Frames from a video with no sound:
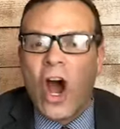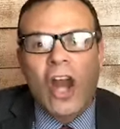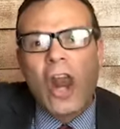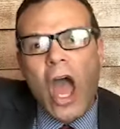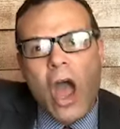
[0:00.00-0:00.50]

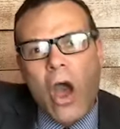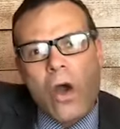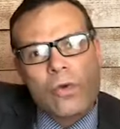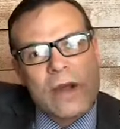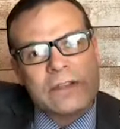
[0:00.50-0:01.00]

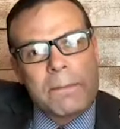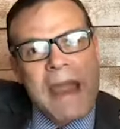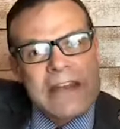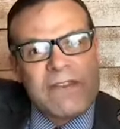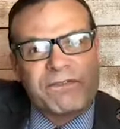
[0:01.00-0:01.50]
along with the
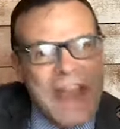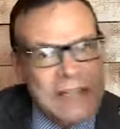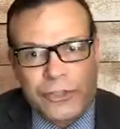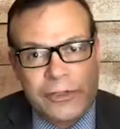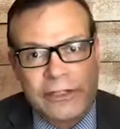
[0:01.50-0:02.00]

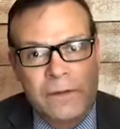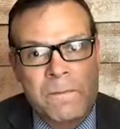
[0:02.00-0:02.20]
manufacturing.